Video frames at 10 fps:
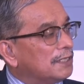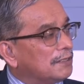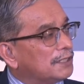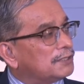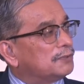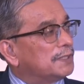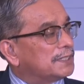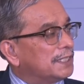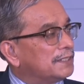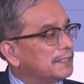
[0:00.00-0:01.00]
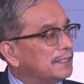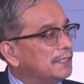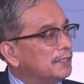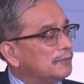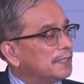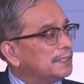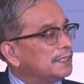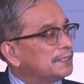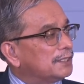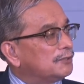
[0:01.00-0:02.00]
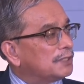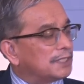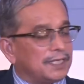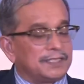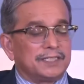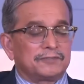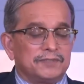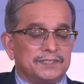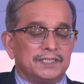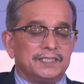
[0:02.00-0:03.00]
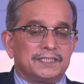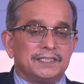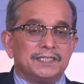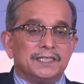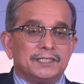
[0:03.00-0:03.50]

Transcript: rush to a center where there is a good cardiac facility